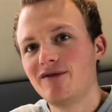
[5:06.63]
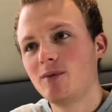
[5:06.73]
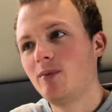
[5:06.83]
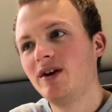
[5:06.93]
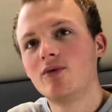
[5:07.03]
give
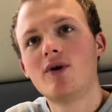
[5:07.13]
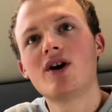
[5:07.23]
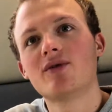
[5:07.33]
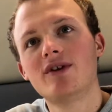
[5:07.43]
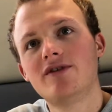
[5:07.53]
him a bit of
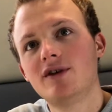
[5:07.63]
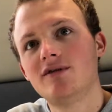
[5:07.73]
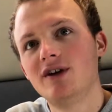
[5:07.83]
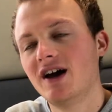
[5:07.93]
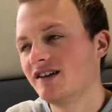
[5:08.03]
water
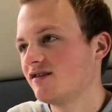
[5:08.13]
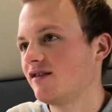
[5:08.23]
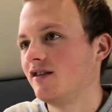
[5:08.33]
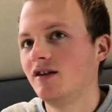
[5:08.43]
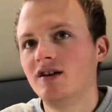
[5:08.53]
if he asks.